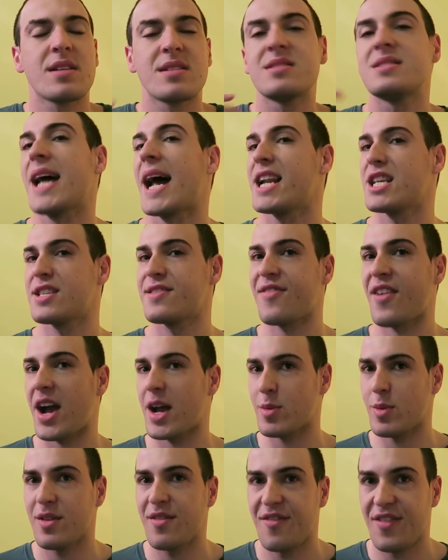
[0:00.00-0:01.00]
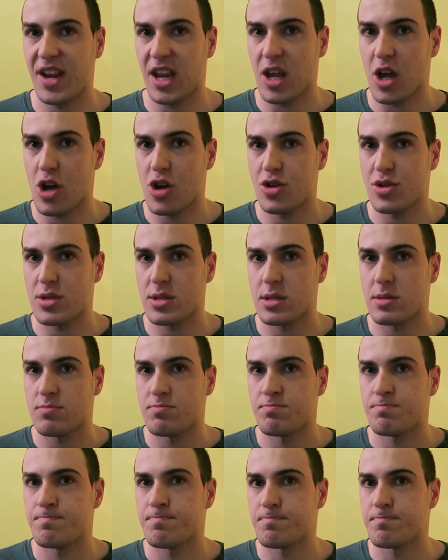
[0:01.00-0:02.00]
satisfied with videos.
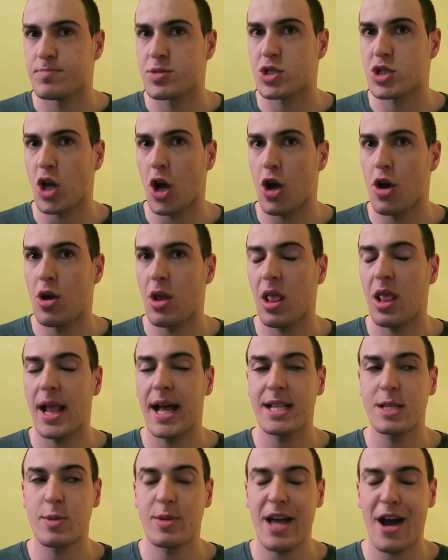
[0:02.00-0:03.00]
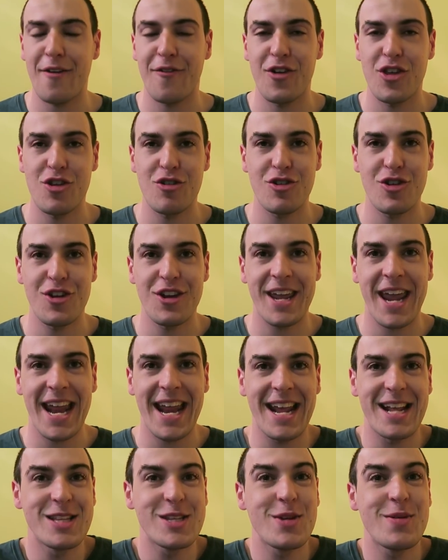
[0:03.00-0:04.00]
So let's, without further ado,
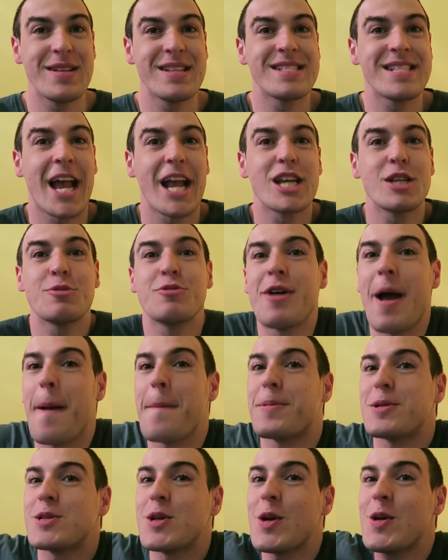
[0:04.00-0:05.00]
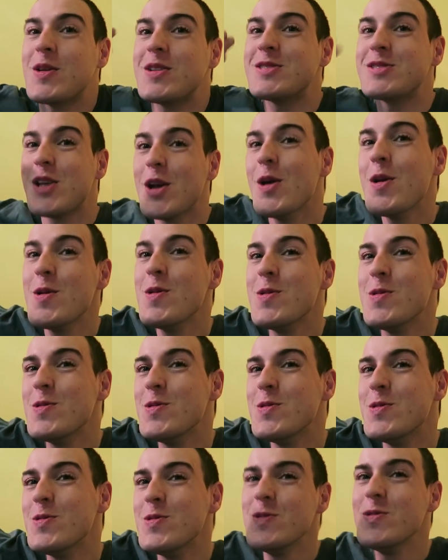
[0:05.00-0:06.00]
get into Insatiable episode
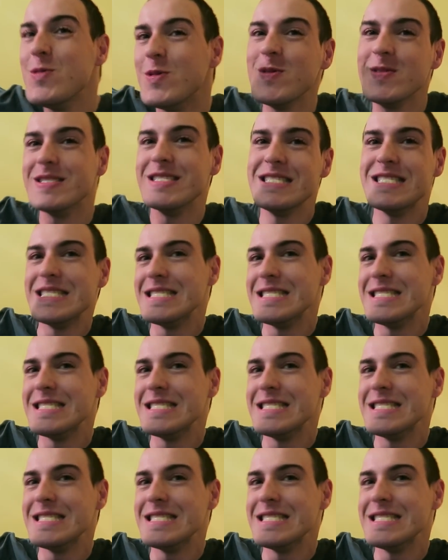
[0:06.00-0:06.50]
2.